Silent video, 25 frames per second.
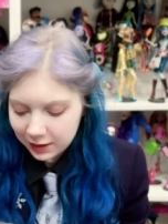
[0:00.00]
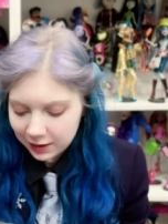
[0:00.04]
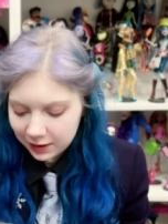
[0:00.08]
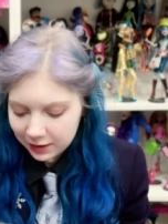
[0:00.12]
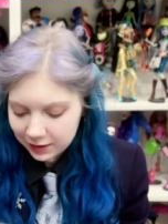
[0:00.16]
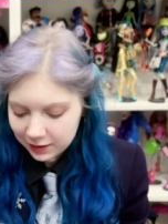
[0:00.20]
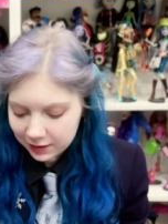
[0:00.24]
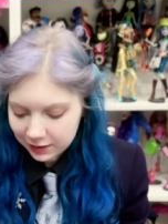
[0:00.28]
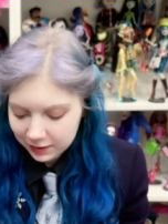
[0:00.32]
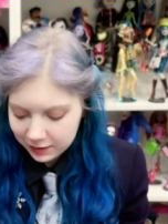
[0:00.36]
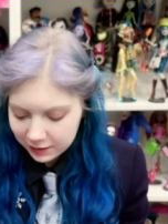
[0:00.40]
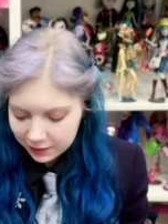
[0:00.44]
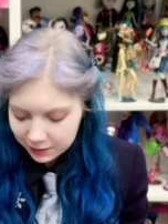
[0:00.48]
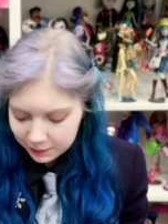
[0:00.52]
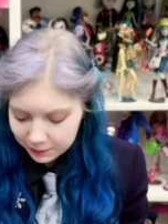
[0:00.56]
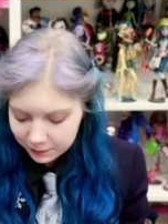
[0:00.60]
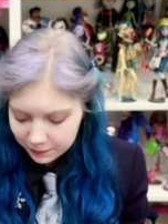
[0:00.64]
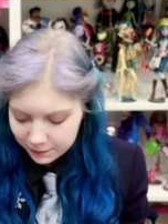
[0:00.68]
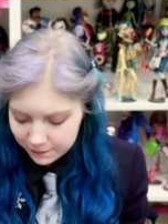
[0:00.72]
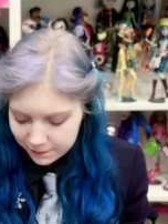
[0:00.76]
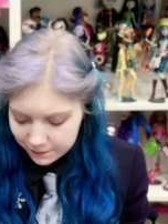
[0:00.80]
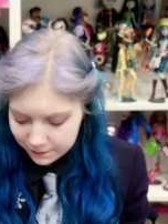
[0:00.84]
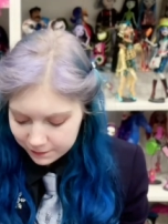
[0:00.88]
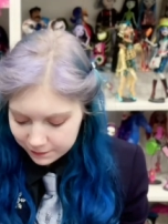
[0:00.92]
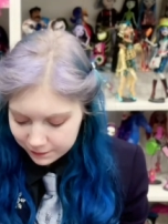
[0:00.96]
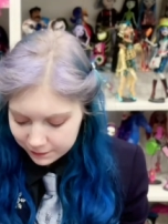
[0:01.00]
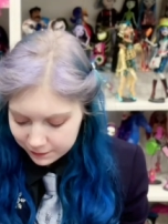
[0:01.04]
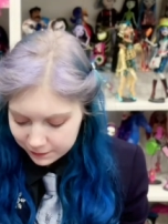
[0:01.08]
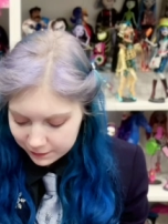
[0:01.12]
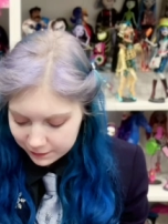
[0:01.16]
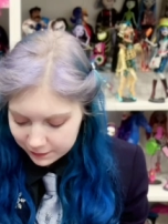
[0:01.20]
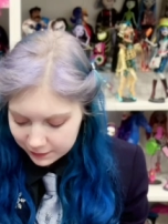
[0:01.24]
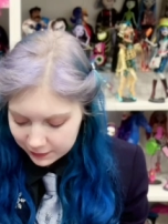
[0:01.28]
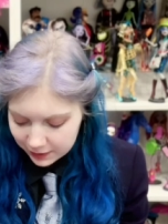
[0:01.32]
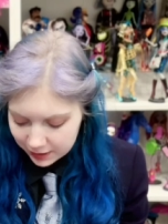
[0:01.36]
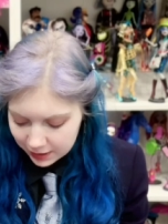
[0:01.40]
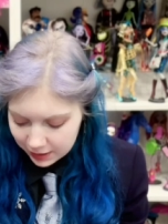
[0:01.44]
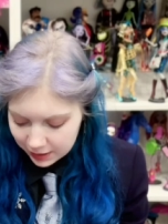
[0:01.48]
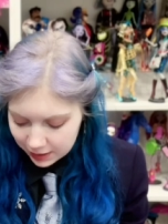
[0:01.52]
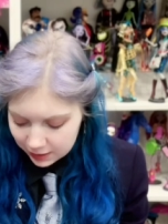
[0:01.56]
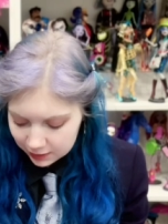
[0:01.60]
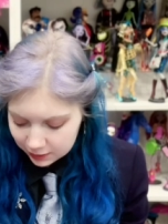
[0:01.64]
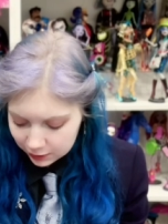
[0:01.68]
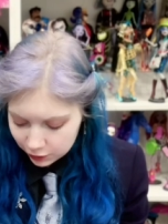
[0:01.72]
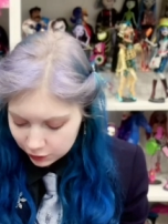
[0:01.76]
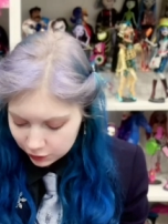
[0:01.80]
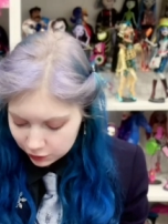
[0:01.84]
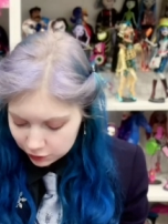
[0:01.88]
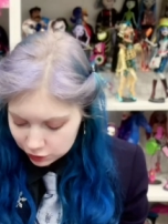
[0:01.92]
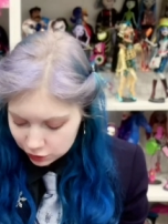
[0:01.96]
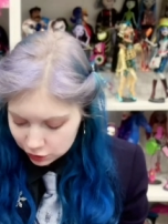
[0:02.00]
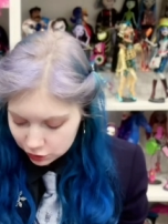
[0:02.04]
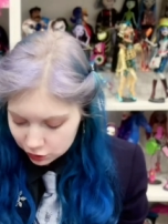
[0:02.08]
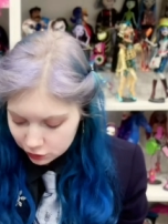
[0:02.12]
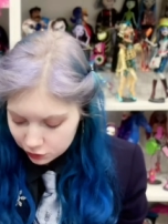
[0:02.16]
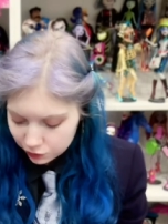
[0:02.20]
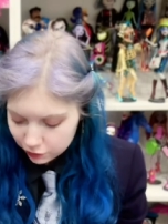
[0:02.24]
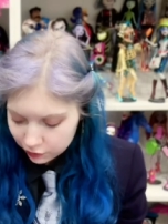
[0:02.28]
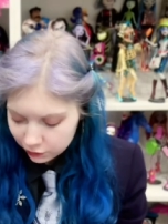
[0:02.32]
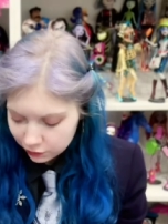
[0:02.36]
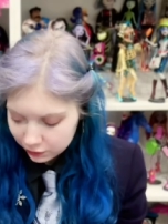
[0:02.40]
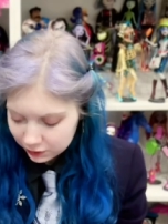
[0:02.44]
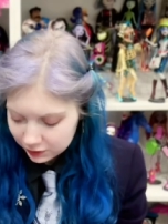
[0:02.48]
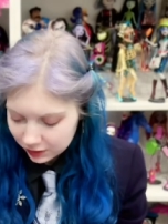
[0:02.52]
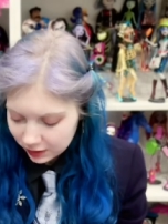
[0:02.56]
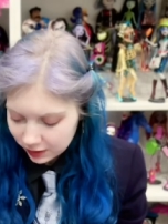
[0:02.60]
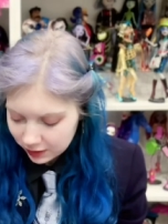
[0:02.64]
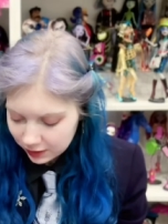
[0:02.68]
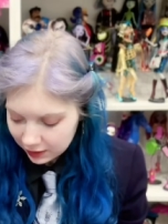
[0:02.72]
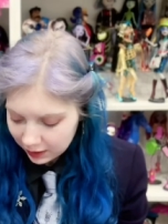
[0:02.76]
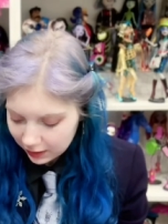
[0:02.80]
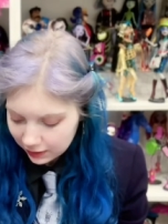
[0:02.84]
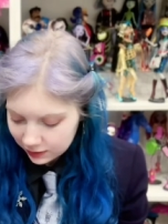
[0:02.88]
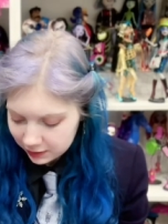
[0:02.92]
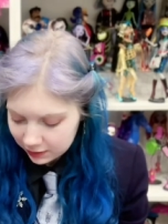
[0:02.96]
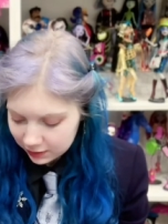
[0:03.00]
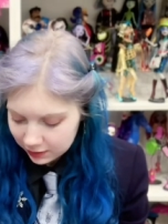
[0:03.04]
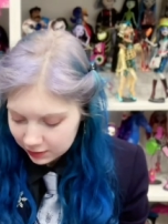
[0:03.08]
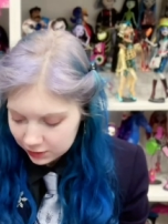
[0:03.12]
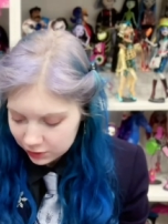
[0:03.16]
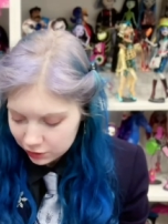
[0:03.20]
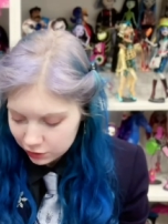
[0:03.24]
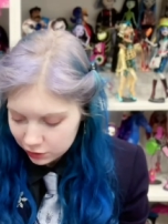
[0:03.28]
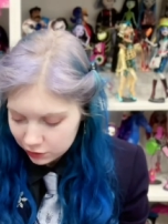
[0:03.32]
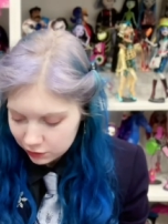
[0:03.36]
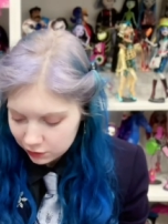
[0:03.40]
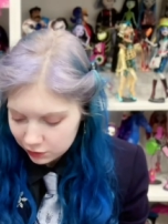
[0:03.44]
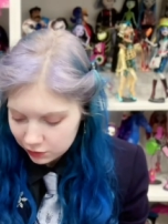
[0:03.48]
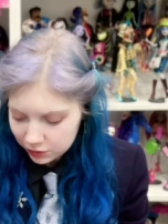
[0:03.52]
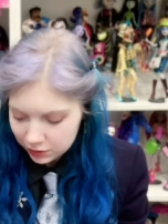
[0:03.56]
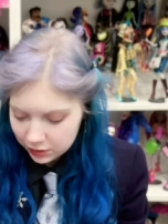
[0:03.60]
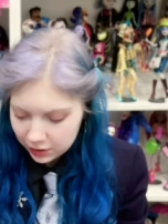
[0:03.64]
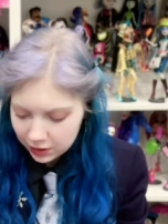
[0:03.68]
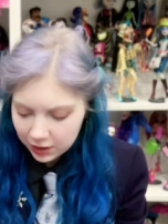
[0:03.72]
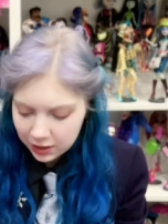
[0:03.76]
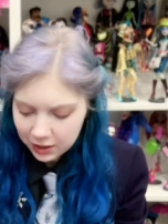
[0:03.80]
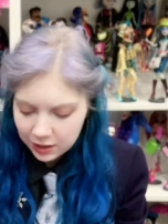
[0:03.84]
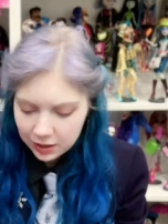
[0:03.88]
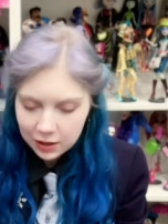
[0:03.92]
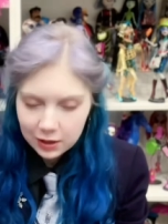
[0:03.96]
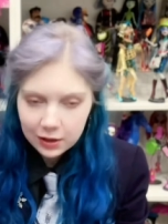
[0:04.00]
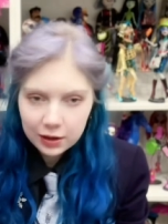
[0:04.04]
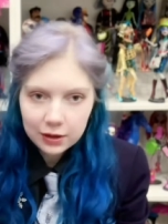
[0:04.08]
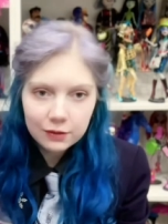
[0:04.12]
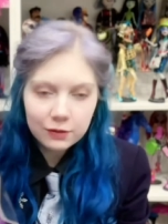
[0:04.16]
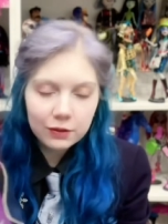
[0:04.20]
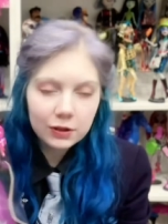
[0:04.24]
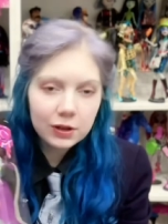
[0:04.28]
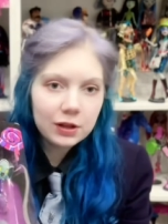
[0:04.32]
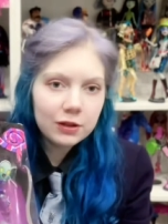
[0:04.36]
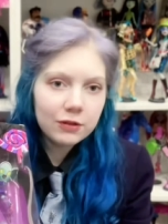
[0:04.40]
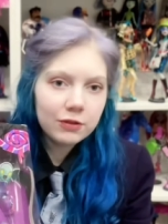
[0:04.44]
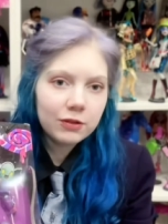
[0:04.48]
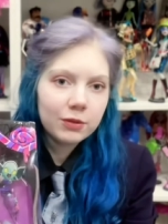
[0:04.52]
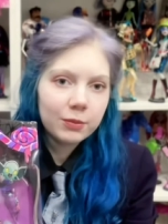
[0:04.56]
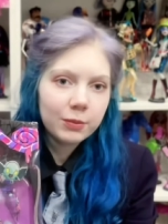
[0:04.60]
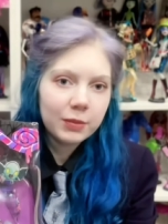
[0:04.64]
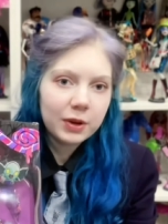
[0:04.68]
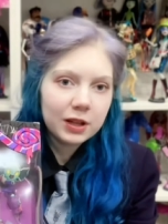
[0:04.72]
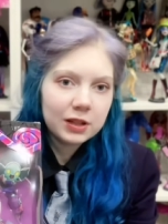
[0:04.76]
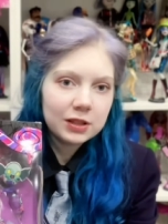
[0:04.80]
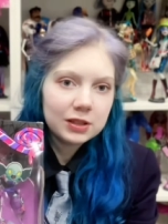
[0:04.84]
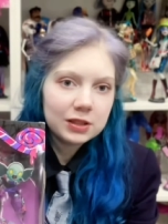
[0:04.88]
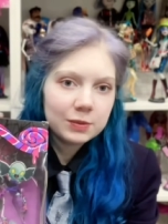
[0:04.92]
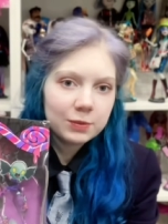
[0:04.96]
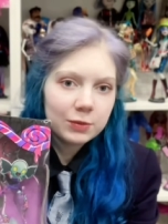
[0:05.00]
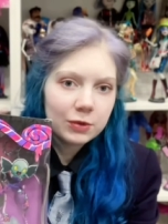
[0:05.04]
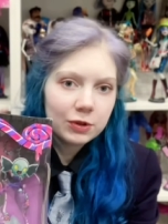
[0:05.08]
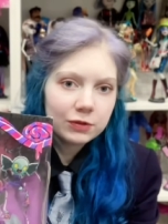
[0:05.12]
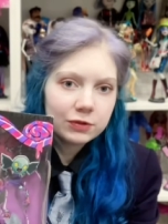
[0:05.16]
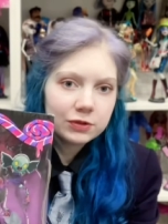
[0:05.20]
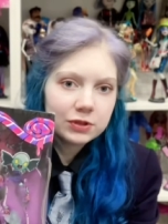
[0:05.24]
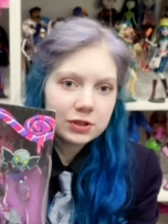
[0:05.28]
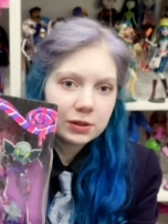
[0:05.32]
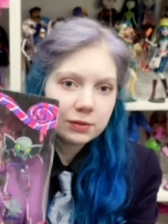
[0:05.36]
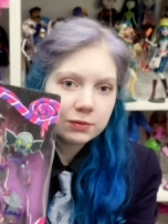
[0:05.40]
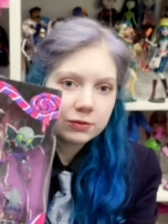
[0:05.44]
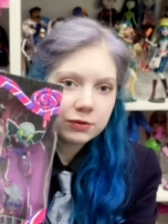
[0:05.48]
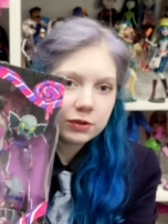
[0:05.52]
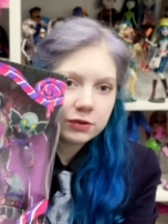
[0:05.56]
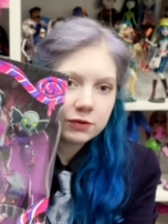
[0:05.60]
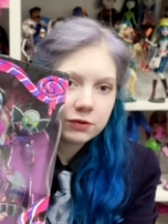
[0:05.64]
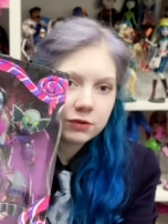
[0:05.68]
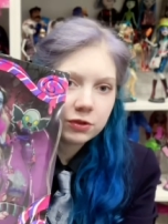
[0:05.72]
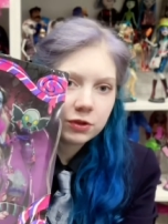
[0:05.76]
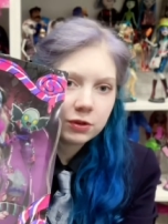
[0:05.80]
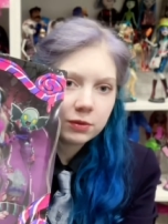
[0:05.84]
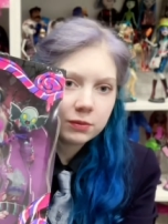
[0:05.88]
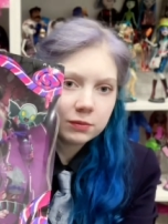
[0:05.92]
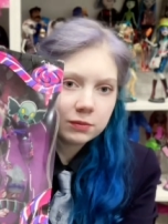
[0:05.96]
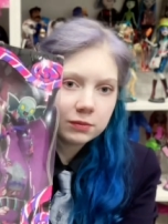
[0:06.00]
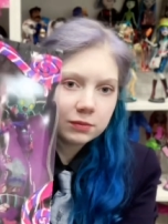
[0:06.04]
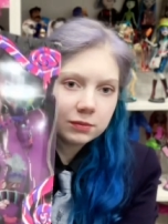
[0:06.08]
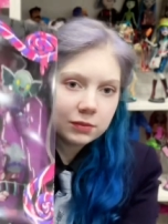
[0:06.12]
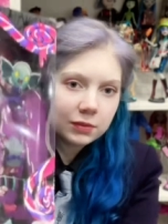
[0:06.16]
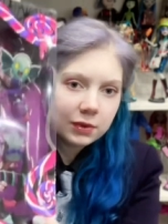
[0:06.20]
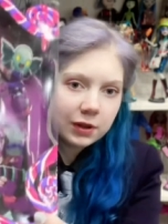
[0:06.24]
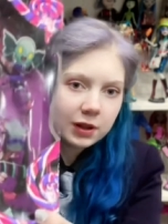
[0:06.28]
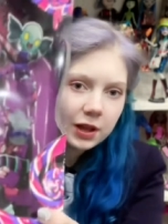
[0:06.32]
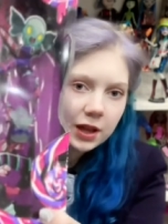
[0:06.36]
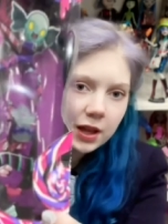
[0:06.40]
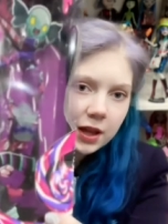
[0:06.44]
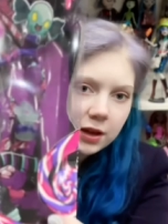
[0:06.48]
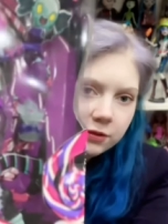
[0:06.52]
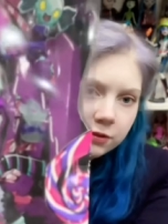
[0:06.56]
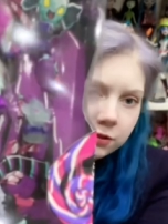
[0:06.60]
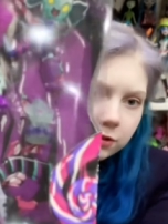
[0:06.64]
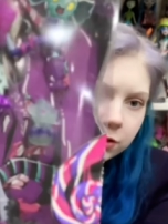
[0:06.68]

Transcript: Um, and her shoes, again, these shoes, they really reminds me of something from Ever